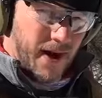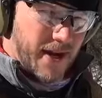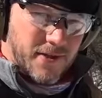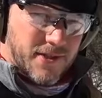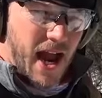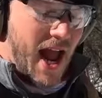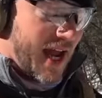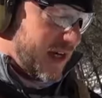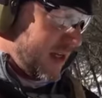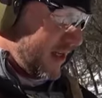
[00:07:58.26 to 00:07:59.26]
Rain or
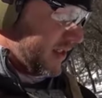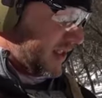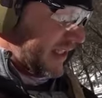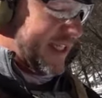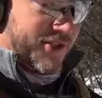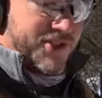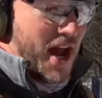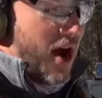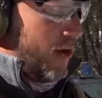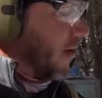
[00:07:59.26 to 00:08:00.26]
shine, sleet or snow,